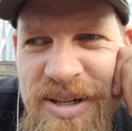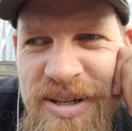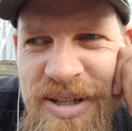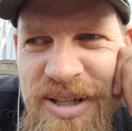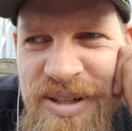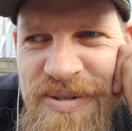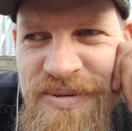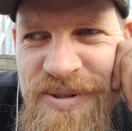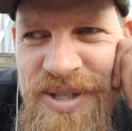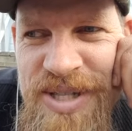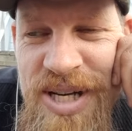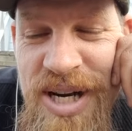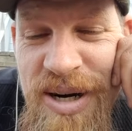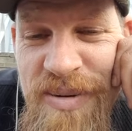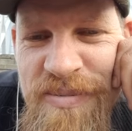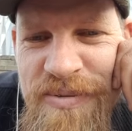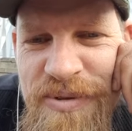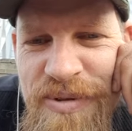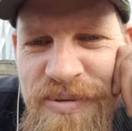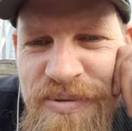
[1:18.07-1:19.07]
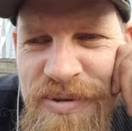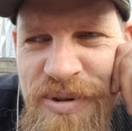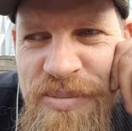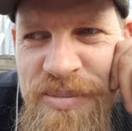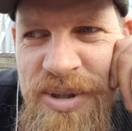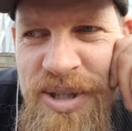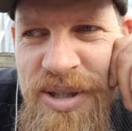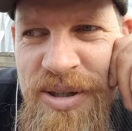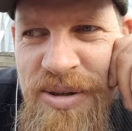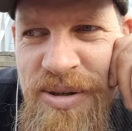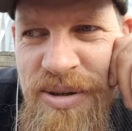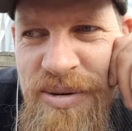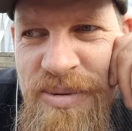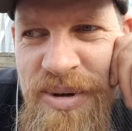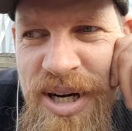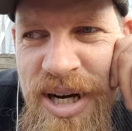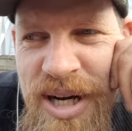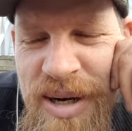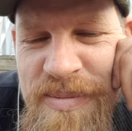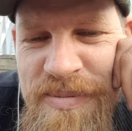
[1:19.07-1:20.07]
If it's harmful for me, or
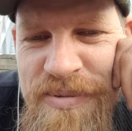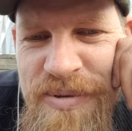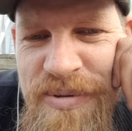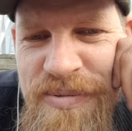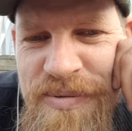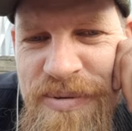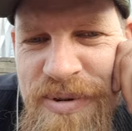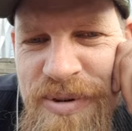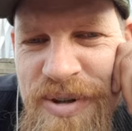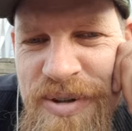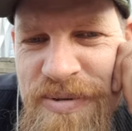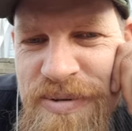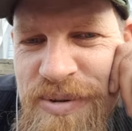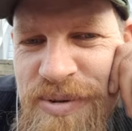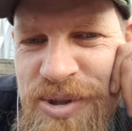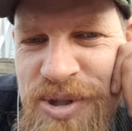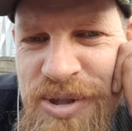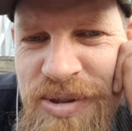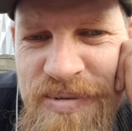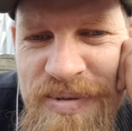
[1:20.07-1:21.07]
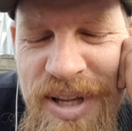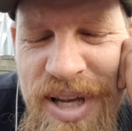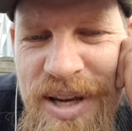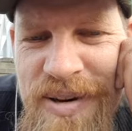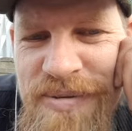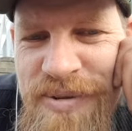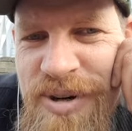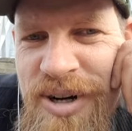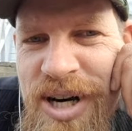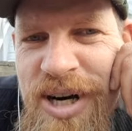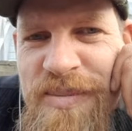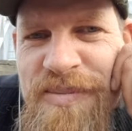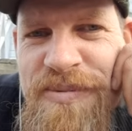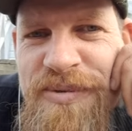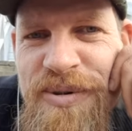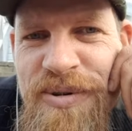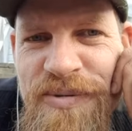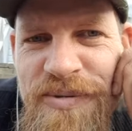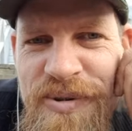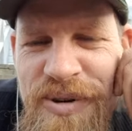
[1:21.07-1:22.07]
harmful for the future of life, or
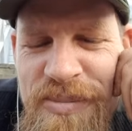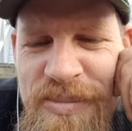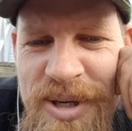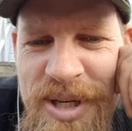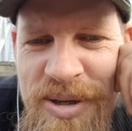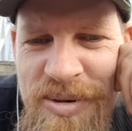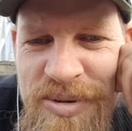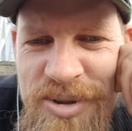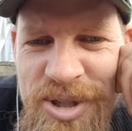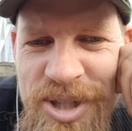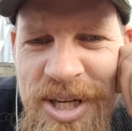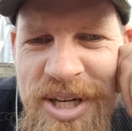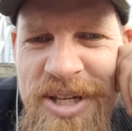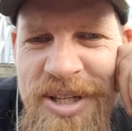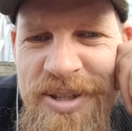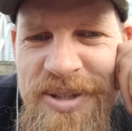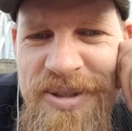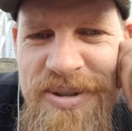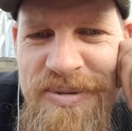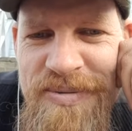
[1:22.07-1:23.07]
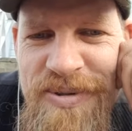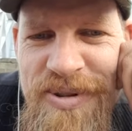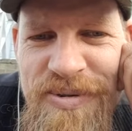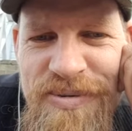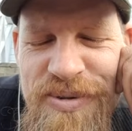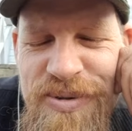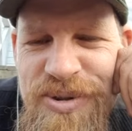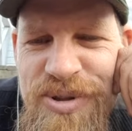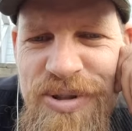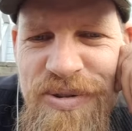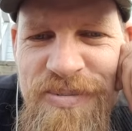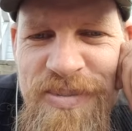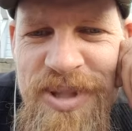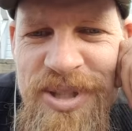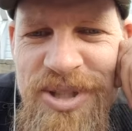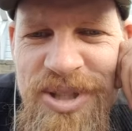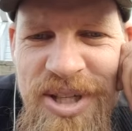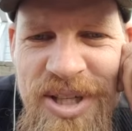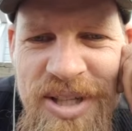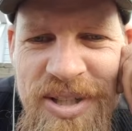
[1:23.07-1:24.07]
harmful for my own child, for the future of my
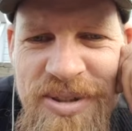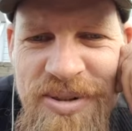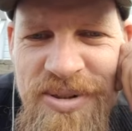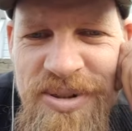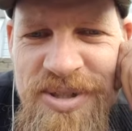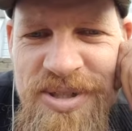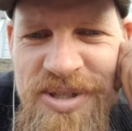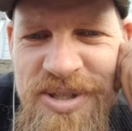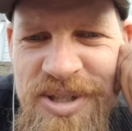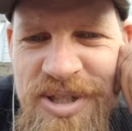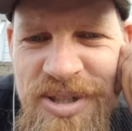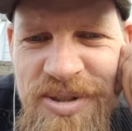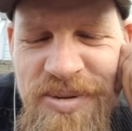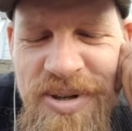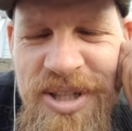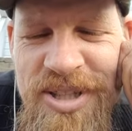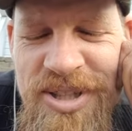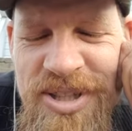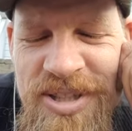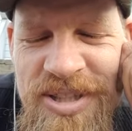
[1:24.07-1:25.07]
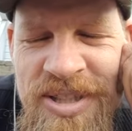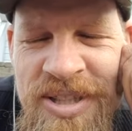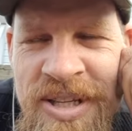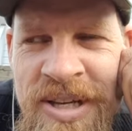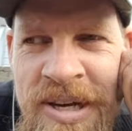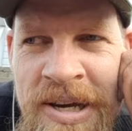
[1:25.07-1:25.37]
child, or his generation.